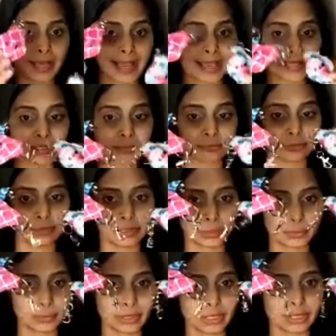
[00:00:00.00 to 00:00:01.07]
has a really
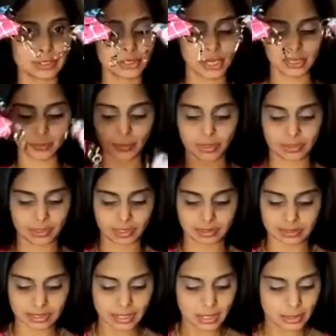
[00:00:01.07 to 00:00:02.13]
cute keychain with it.
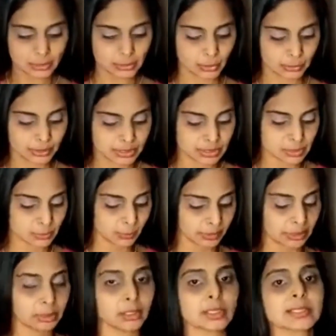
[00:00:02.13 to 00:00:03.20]
So this is what
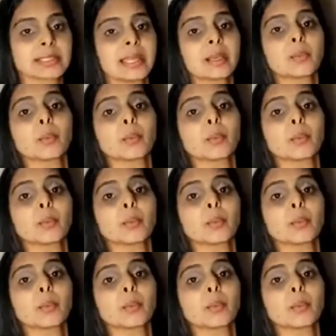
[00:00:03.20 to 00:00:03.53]
it looks like